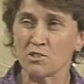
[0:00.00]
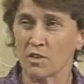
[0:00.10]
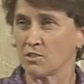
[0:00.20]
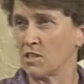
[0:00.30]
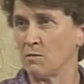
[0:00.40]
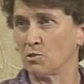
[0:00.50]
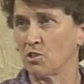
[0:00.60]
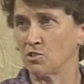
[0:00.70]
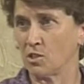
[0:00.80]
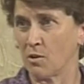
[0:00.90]
of our teams
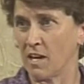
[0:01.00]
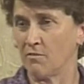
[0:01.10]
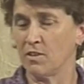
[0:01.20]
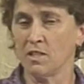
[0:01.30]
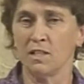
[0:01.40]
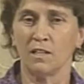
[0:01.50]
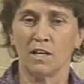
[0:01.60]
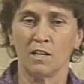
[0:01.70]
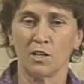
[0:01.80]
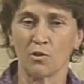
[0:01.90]
also have
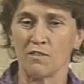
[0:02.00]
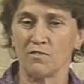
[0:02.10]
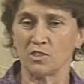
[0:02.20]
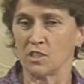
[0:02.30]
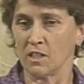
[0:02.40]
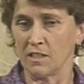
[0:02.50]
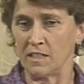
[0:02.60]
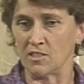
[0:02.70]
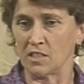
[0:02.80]
great facilities.